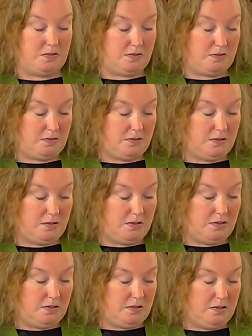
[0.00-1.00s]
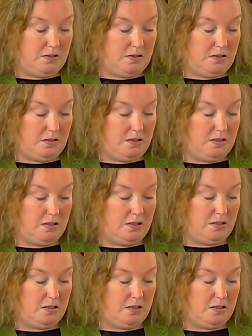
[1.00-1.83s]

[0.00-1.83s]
(silence)